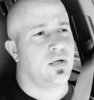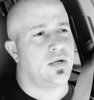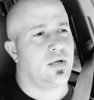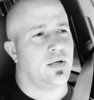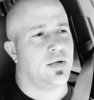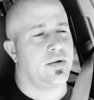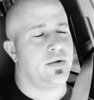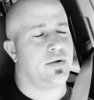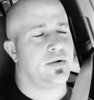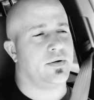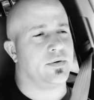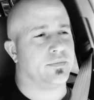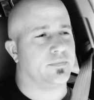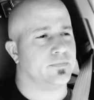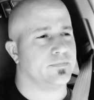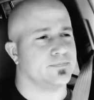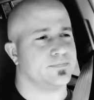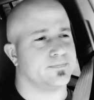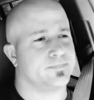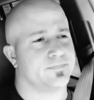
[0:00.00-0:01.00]
I don't know.
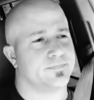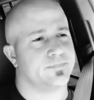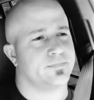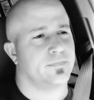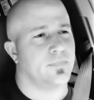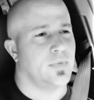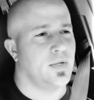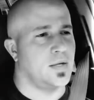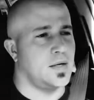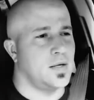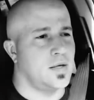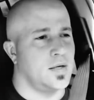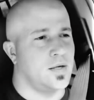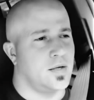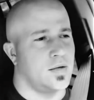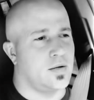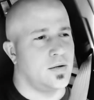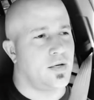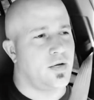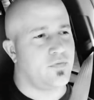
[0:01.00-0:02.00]

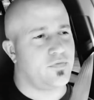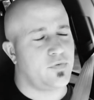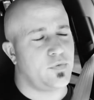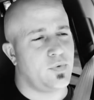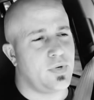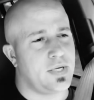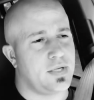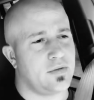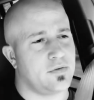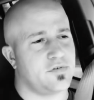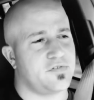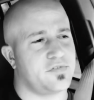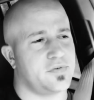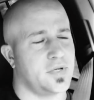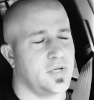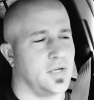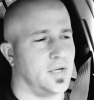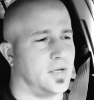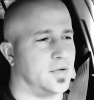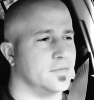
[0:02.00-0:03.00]
I have to wait and
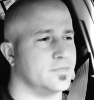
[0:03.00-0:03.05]
see.